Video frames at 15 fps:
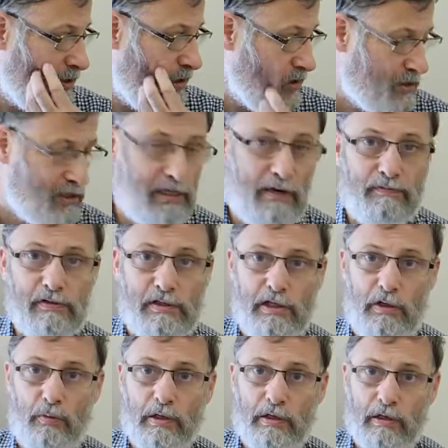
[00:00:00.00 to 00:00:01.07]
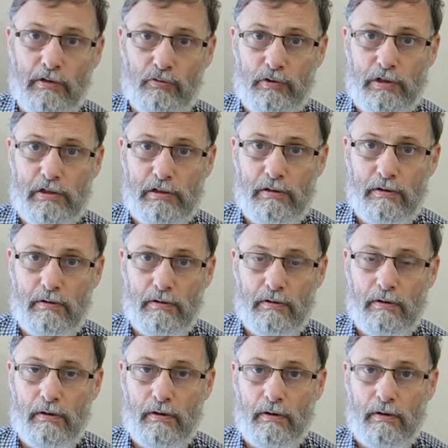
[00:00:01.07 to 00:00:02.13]
7100,
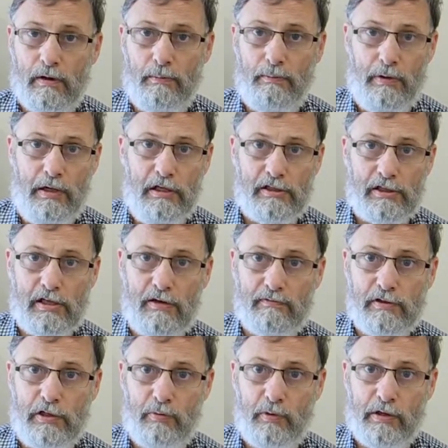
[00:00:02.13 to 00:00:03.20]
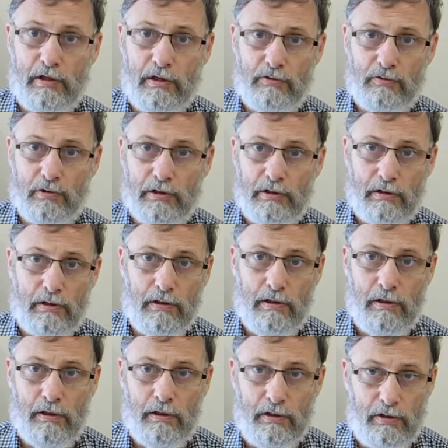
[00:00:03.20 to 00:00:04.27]
P7100.
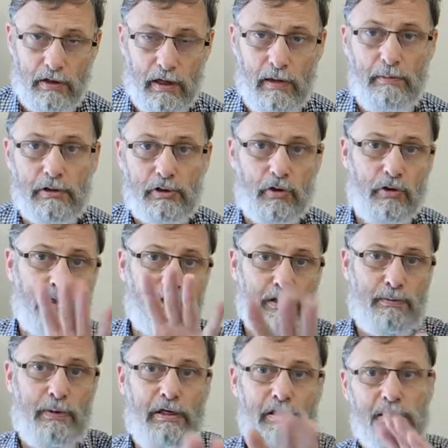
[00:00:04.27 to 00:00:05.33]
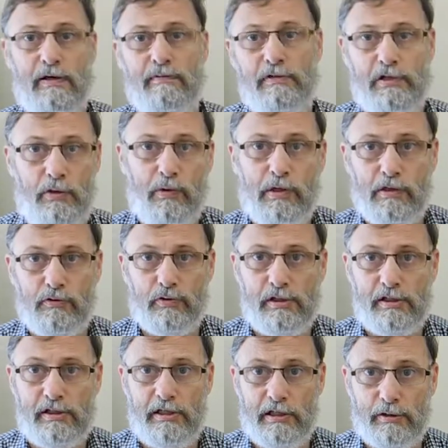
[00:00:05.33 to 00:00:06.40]
The image on this P7100
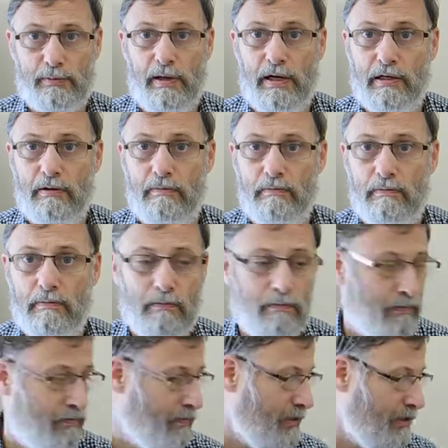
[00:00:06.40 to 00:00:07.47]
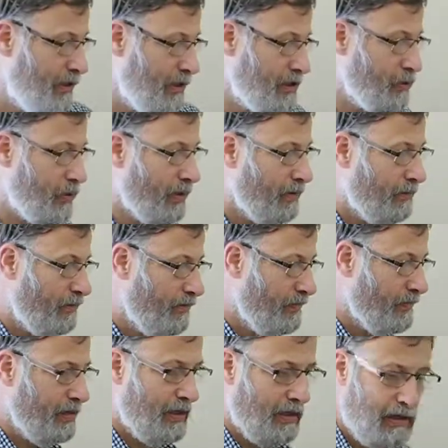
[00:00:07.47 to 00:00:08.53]
is 6 meg. This one
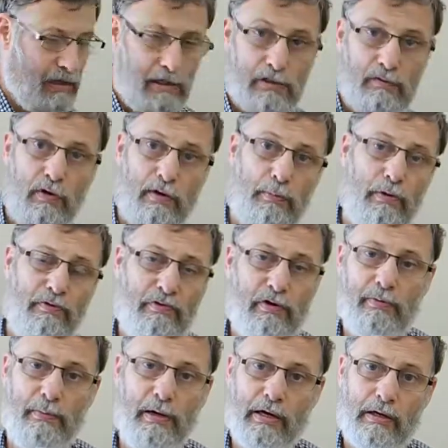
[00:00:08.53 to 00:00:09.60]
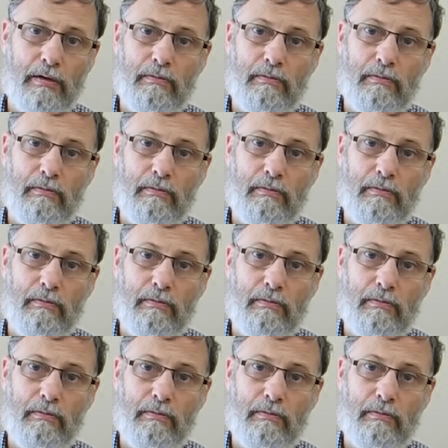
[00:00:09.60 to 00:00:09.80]
is 5.5 meg.